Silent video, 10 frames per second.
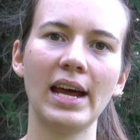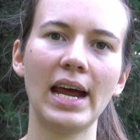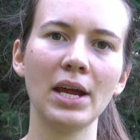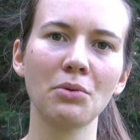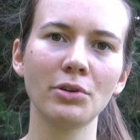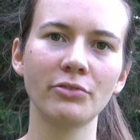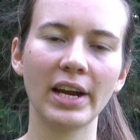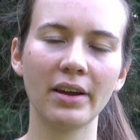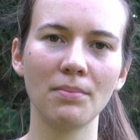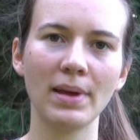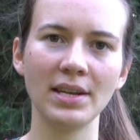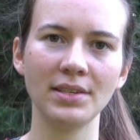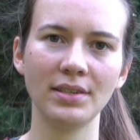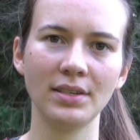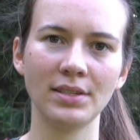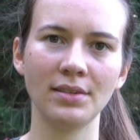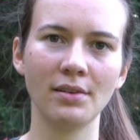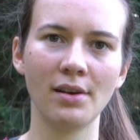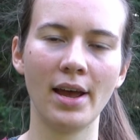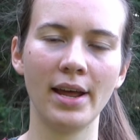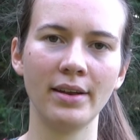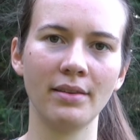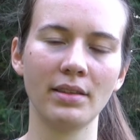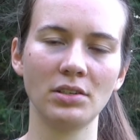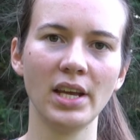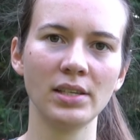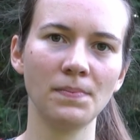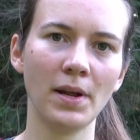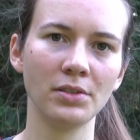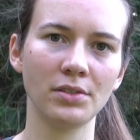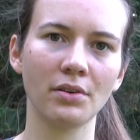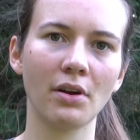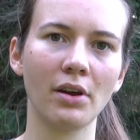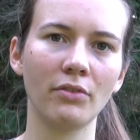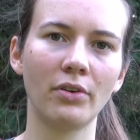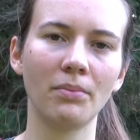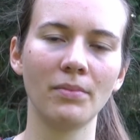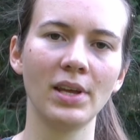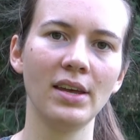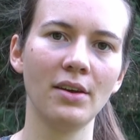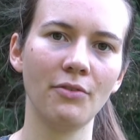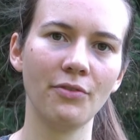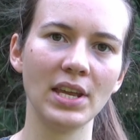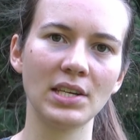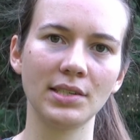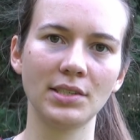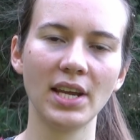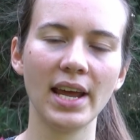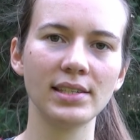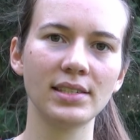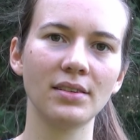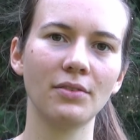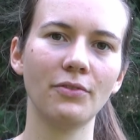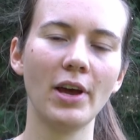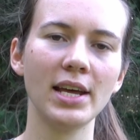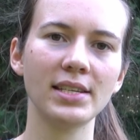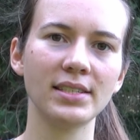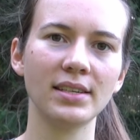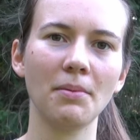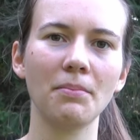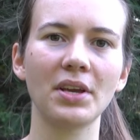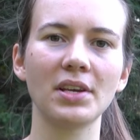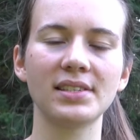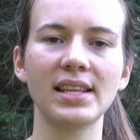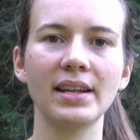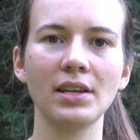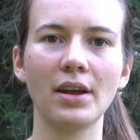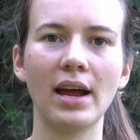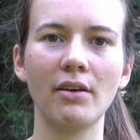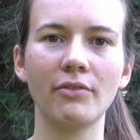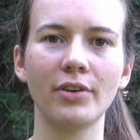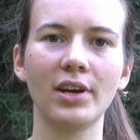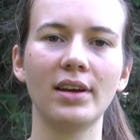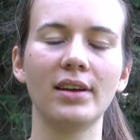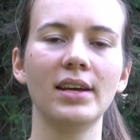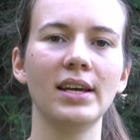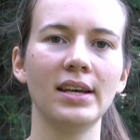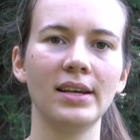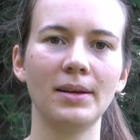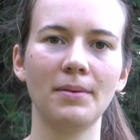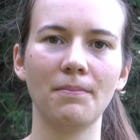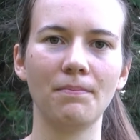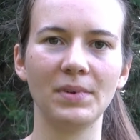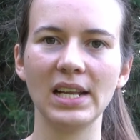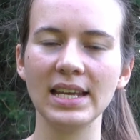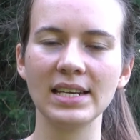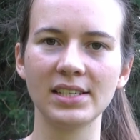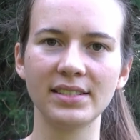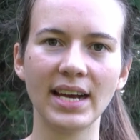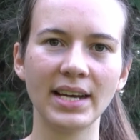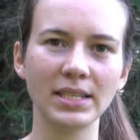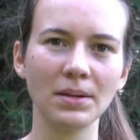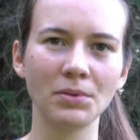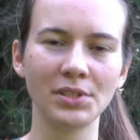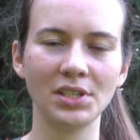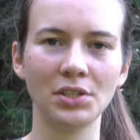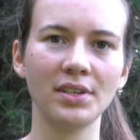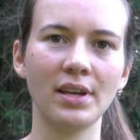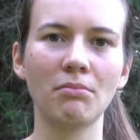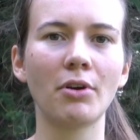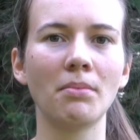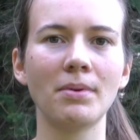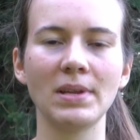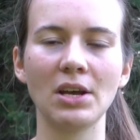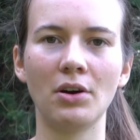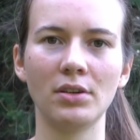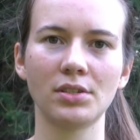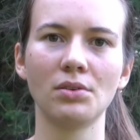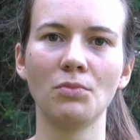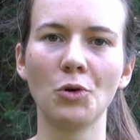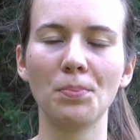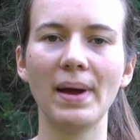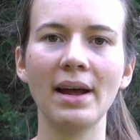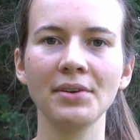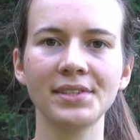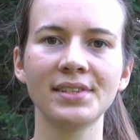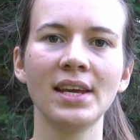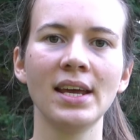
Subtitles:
I would recommend to learn the chest bounce, so going from feet to chest first, because then you have a cleaner starting position and probably also more bounce,